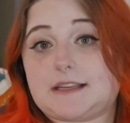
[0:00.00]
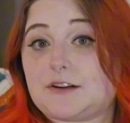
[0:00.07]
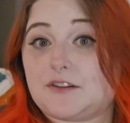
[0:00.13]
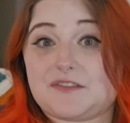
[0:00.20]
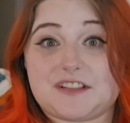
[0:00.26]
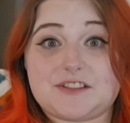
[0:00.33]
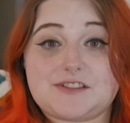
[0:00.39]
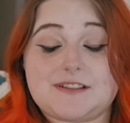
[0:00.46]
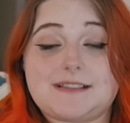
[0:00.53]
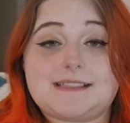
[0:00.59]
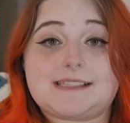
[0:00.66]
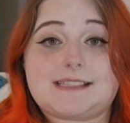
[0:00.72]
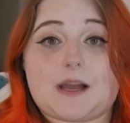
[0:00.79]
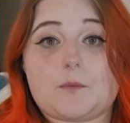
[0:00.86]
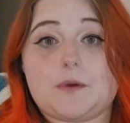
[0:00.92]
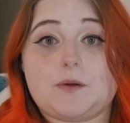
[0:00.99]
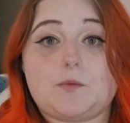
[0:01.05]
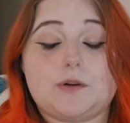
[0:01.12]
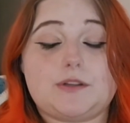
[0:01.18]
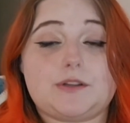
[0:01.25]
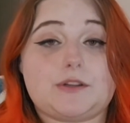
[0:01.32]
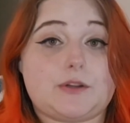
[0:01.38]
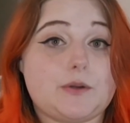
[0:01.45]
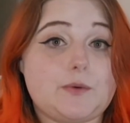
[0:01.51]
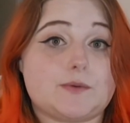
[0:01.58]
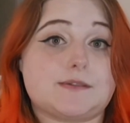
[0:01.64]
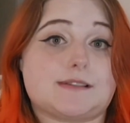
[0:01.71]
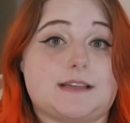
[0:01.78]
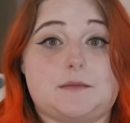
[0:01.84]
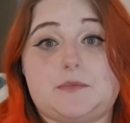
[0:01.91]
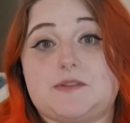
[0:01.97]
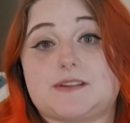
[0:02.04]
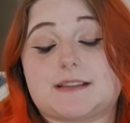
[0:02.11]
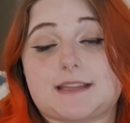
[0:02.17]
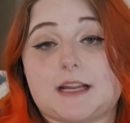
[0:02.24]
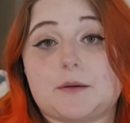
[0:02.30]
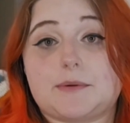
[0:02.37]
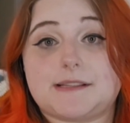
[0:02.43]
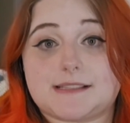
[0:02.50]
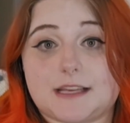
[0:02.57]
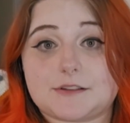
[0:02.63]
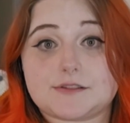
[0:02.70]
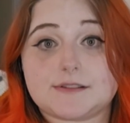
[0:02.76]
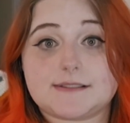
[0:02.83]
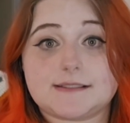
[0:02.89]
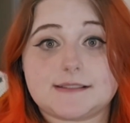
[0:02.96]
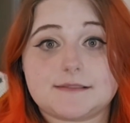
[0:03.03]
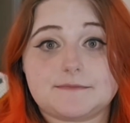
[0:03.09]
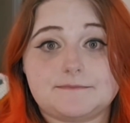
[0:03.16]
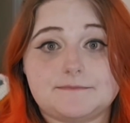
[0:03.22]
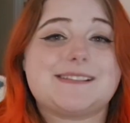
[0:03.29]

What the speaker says: interventions that we would use in music therapy sessions.